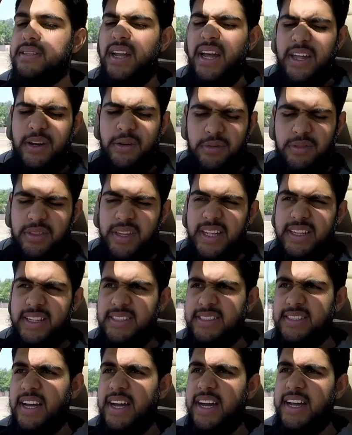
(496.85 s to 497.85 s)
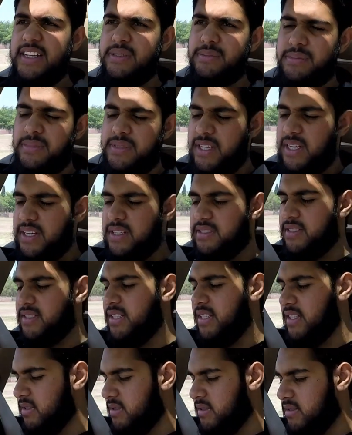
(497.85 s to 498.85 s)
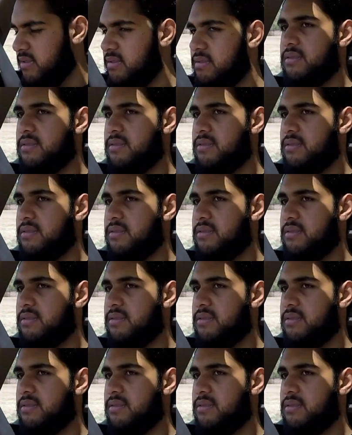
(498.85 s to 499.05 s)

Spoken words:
I don't think this car has massage seats,